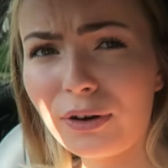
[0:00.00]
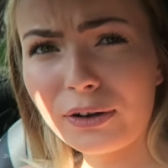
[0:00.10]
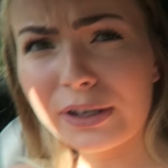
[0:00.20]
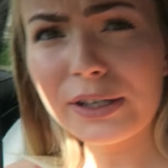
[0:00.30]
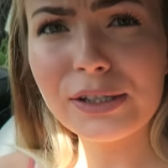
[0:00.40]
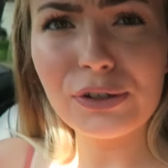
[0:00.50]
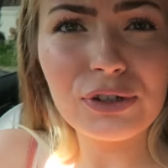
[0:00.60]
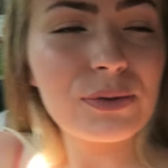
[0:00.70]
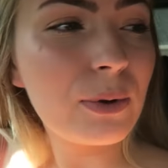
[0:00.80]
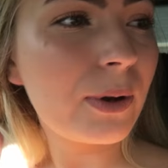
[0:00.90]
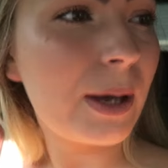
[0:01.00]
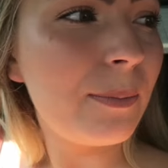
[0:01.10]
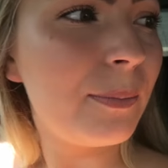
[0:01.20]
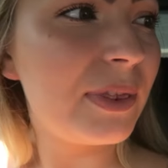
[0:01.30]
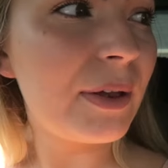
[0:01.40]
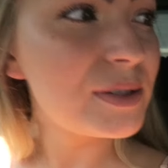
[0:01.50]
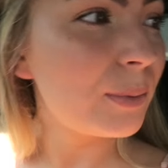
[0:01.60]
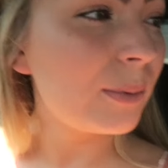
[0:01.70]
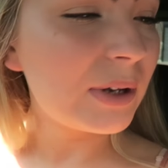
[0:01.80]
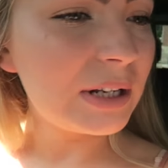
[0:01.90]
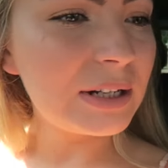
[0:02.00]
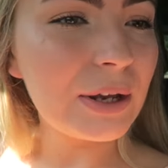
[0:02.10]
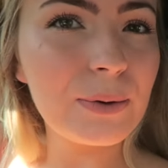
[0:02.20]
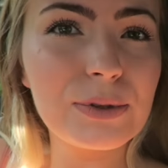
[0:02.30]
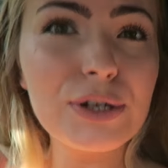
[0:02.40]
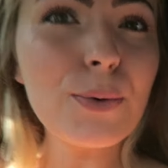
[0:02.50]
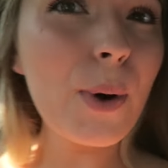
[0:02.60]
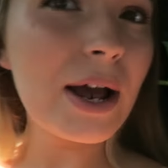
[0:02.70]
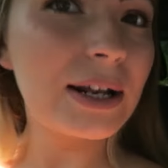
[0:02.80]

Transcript: of groggy because I just woke up, but that's what we're gonna go do.